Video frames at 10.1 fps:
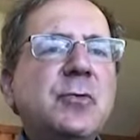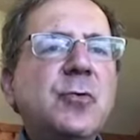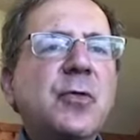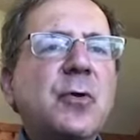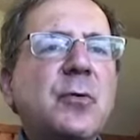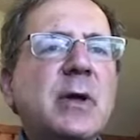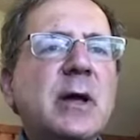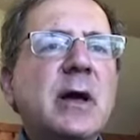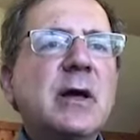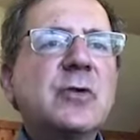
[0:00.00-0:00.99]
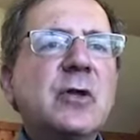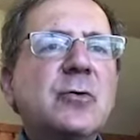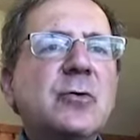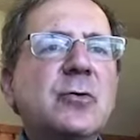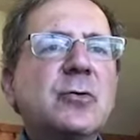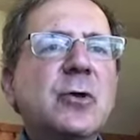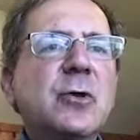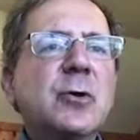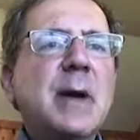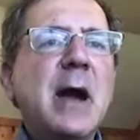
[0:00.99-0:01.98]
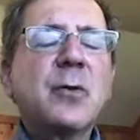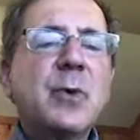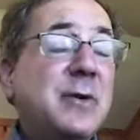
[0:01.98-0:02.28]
North Korea as a nuclear power